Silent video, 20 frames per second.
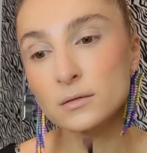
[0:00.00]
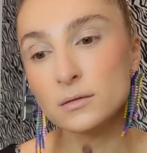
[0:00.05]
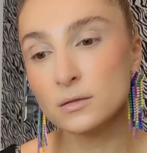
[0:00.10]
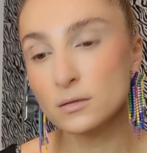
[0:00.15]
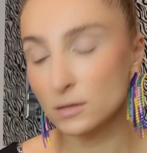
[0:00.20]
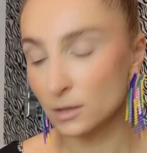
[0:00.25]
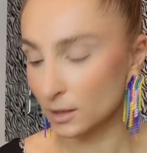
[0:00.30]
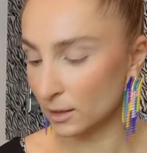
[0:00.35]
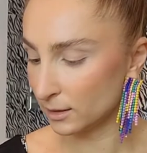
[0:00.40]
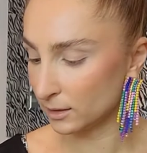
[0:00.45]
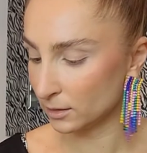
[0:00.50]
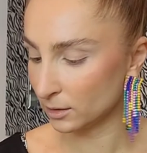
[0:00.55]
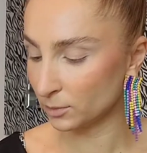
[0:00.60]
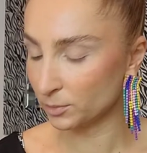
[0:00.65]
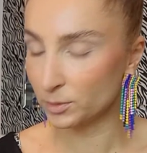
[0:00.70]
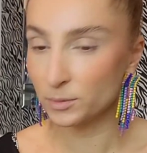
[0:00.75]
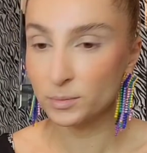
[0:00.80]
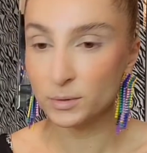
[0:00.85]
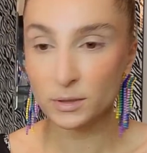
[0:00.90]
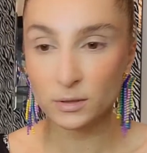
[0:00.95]
just a little
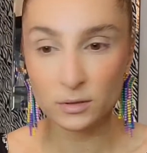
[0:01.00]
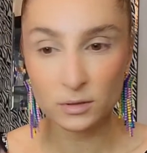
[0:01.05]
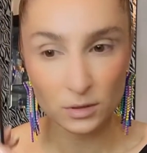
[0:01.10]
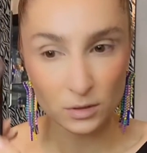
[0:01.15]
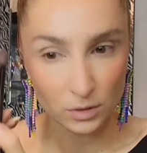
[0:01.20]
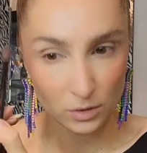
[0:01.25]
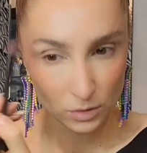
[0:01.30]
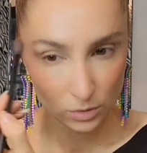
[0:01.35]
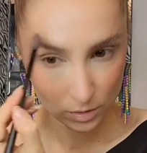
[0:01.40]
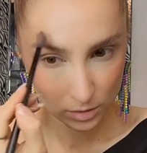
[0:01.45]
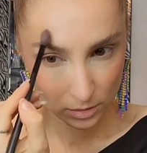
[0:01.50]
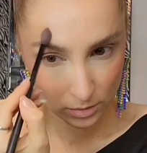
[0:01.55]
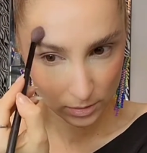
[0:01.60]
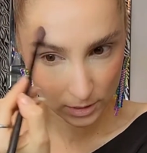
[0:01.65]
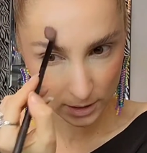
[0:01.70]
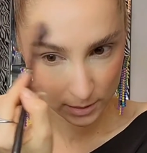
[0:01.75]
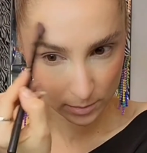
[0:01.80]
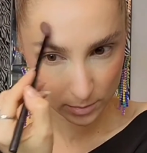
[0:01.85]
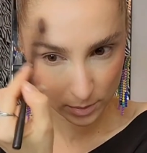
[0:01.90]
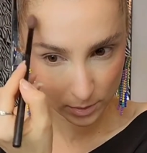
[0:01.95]
bit, because it's not
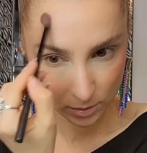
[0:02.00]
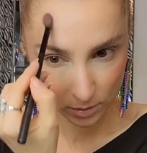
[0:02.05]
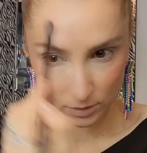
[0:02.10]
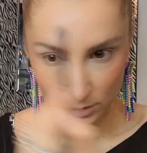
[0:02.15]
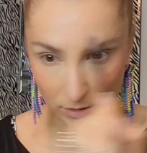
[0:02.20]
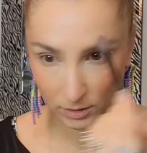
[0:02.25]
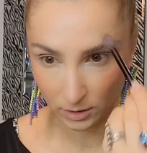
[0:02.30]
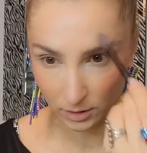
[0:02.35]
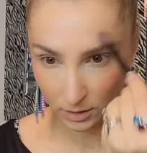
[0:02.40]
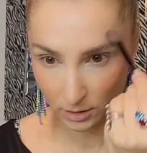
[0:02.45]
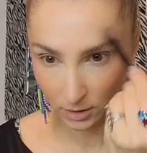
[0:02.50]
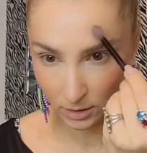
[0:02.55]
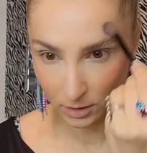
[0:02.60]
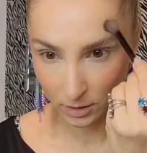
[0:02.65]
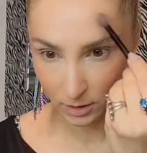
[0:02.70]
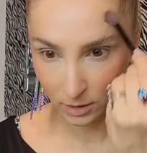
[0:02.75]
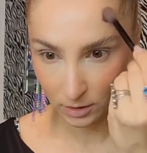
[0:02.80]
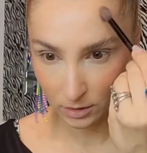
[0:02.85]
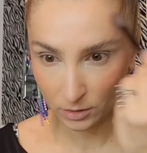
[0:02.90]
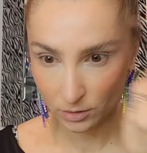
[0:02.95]
really bronzer.
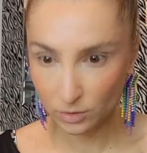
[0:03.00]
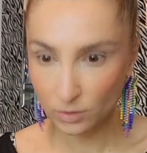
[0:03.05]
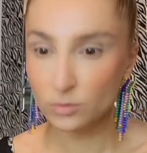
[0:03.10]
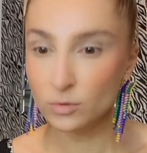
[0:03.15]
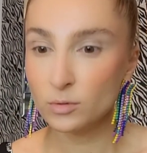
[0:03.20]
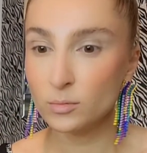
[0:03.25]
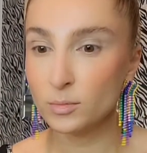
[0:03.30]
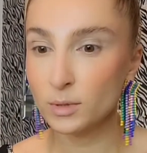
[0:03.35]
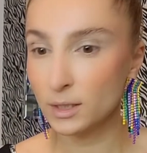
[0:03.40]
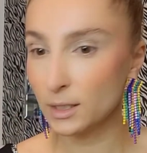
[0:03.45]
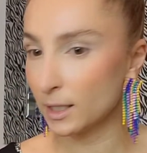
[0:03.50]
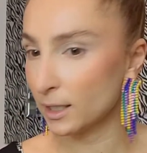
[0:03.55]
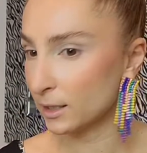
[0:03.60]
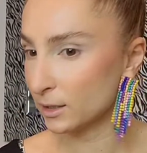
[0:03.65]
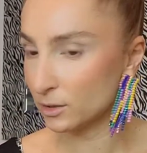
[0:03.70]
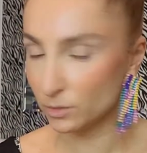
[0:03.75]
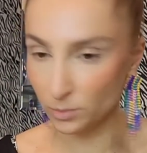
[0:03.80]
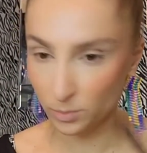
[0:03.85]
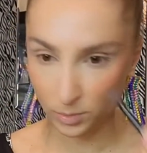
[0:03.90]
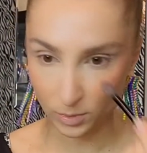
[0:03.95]
So normally I
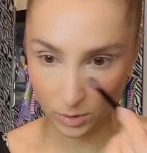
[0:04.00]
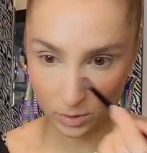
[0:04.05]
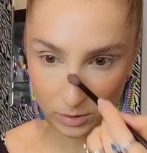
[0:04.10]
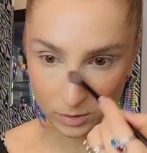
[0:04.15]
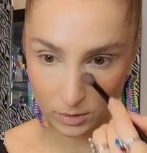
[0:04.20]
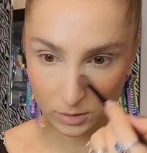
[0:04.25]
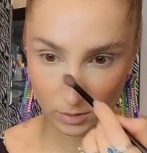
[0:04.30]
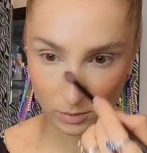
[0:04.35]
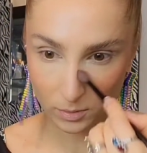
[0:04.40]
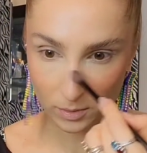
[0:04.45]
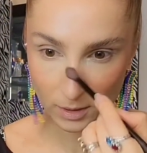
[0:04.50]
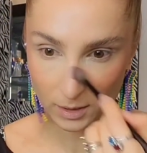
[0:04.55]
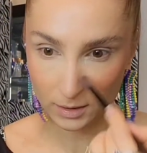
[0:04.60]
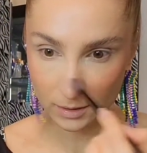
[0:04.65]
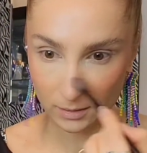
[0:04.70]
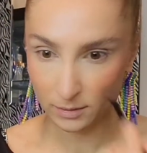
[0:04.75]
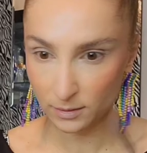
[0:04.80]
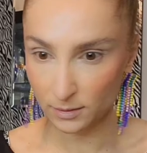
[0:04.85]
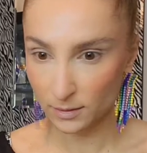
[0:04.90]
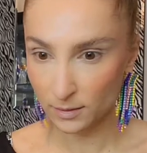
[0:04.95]
do bronzer
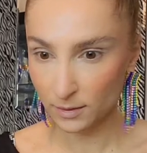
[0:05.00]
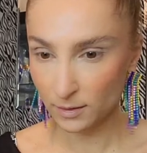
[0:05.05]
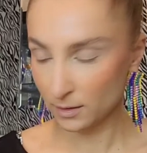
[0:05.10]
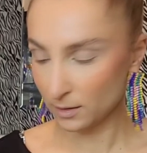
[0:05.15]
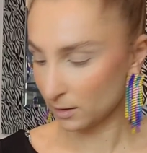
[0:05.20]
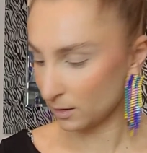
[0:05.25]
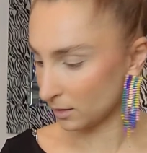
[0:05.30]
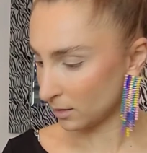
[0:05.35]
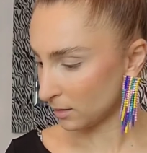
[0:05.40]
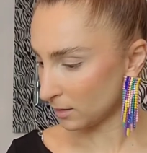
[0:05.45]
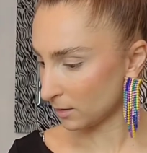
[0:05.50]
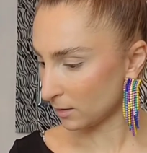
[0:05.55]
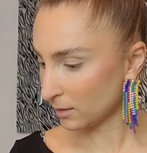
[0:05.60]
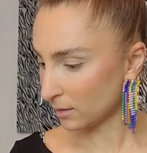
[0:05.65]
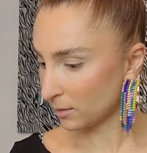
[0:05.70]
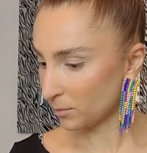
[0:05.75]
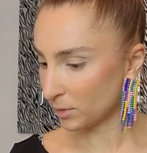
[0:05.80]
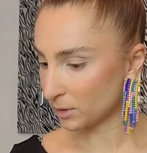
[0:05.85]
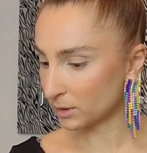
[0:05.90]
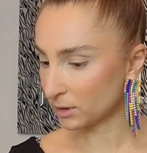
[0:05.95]
one,
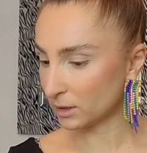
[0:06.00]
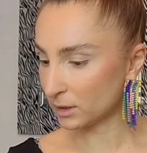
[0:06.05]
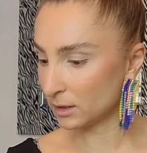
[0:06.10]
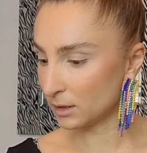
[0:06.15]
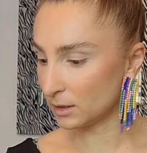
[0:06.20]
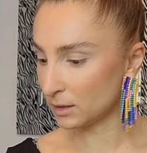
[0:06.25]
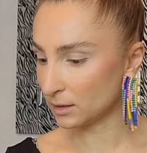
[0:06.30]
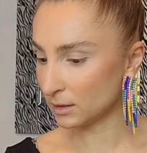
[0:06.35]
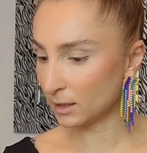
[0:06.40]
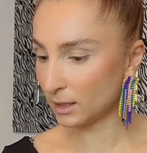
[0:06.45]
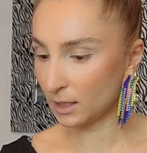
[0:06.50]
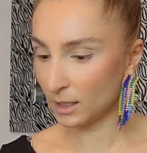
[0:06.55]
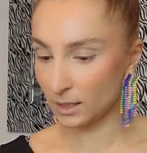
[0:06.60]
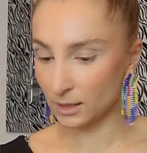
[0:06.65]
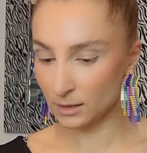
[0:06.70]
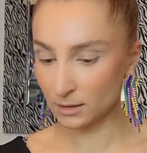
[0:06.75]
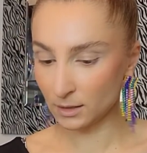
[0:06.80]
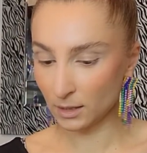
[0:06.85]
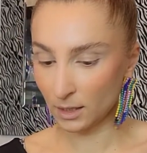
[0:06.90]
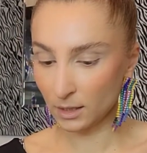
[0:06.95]
but in this
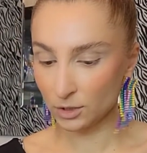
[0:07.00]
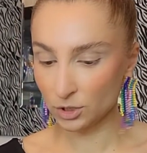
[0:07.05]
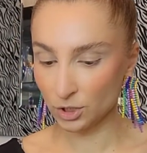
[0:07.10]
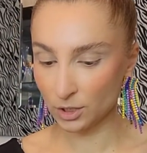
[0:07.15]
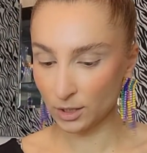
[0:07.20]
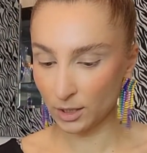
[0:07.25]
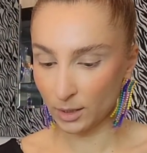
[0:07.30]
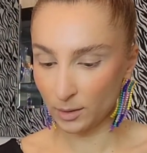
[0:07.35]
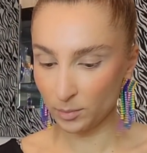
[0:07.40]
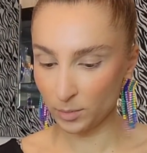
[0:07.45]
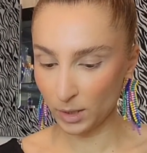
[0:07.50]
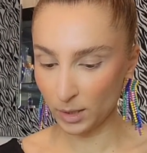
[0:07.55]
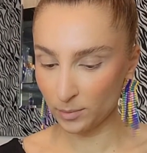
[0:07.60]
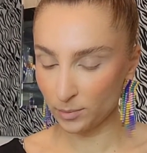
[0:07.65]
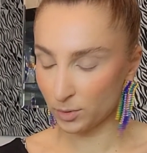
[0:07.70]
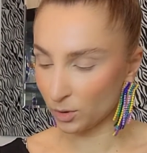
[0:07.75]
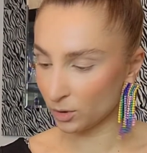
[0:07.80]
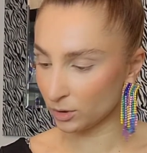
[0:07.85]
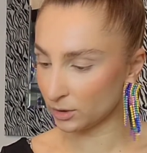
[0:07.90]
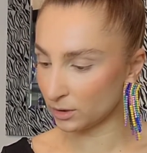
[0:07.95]
case, actually I
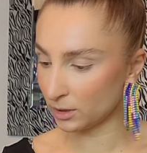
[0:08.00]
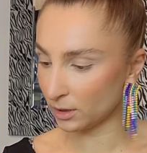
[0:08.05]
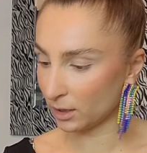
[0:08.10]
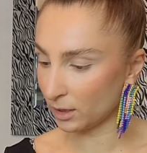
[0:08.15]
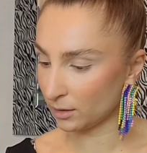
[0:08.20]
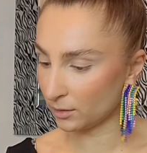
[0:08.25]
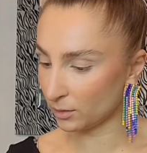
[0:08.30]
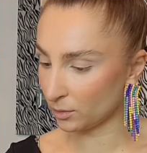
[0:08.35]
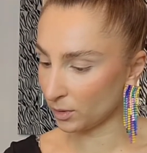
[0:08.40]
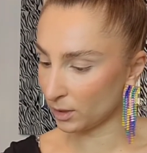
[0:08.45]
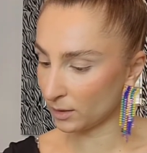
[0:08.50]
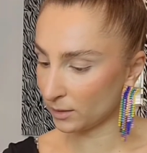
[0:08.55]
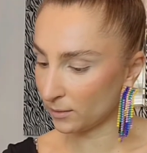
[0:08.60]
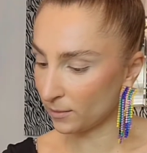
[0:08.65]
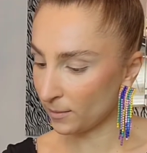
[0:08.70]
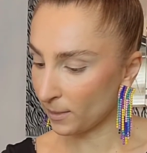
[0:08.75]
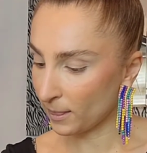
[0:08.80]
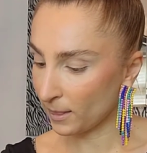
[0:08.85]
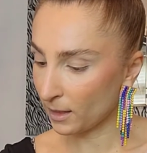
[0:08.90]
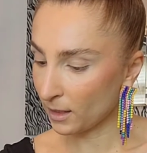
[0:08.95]
brought the other one.
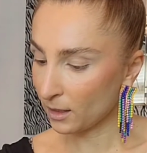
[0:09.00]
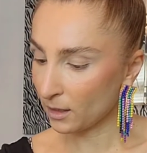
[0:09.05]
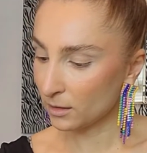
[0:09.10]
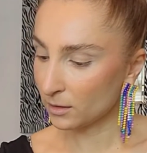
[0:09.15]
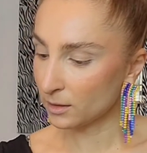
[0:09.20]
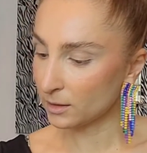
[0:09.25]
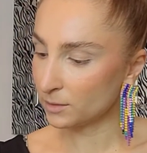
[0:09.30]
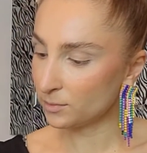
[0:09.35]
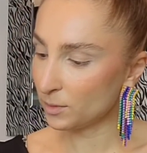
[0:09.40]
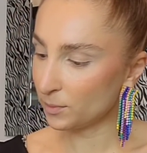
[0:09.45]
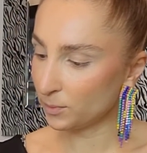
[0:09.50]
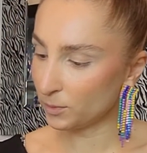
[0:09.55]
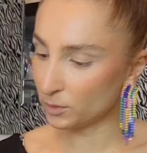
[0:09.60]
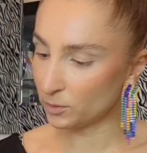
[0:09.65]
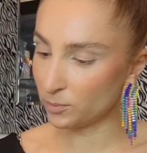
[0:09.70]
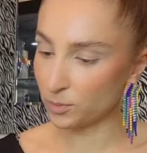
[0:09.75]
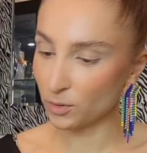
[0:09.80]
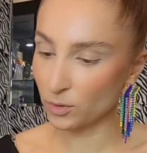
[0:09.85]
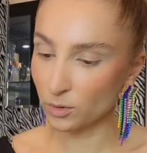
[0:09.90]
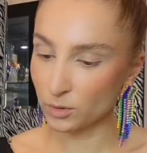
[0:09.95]
Let me
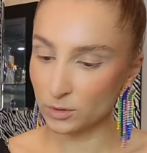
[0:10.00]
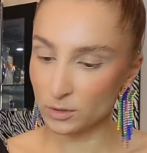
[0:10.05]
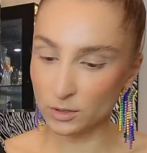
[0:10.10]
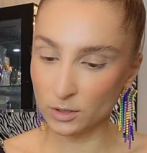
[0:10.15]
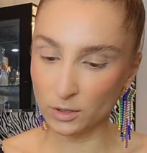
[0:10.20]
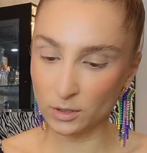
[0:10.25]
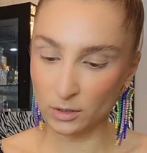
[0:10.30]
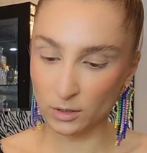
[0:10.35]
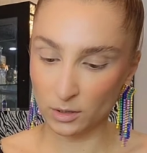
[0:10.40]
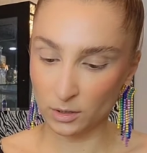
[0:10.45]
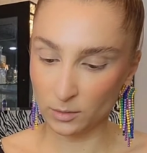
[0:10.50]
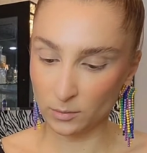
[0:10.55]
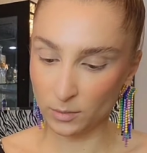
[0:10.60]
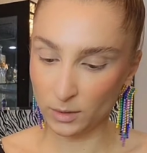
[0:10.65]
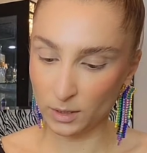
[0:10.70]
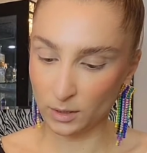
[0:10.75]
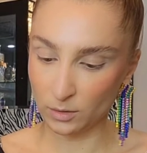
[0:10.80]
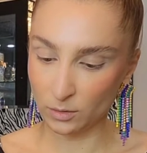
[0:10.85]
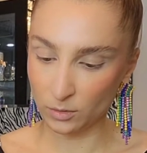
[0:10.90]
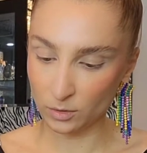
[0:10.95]
put bronzer in
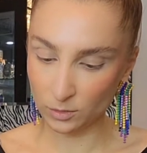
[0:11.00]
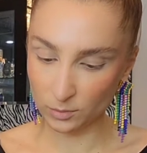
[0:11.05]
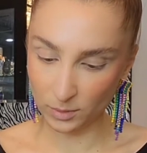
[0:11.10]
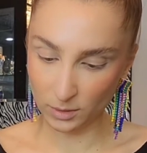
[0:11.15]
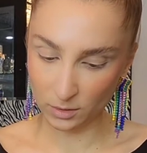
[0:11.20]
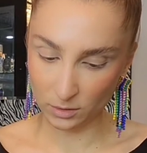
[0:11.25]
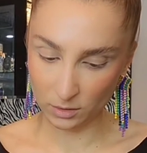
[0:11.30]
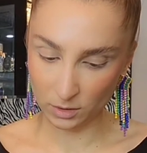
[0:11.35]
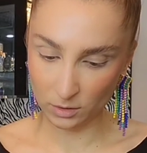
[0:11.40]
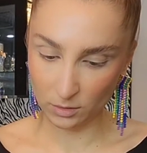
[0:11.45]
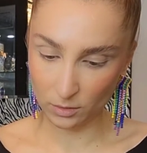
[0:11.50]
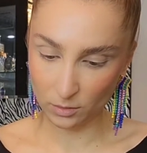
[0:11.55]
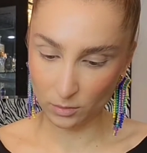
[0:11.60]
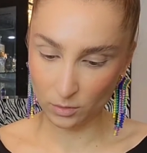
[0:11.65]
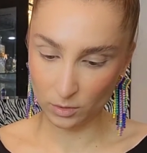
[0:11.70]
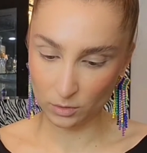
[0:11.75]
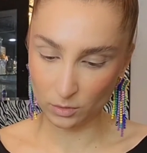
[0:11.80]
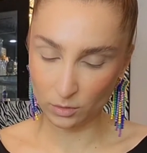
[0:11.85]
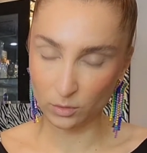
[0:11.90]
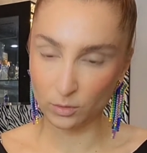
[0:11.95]
my nose because I don't
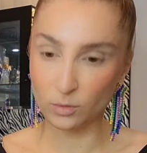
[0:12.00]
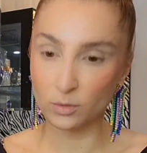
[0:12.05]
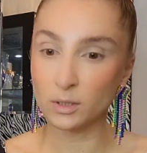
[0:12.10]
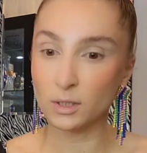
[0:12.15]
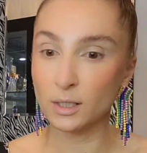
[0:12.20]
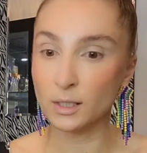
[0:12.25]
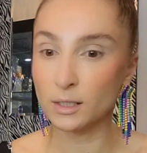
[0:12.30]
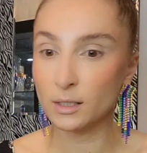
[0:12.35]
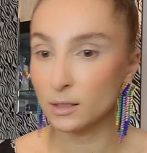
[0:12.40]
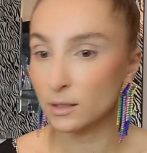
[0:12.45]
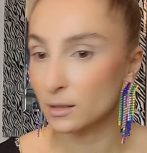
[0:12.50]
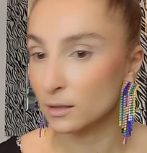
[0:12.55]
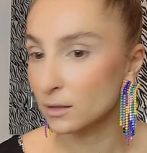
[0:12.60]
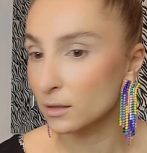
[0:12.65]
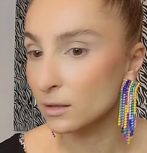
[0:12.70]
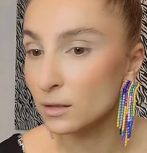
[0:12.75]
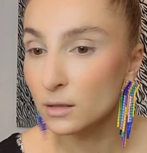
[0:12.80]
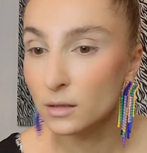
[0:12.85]
want to look like a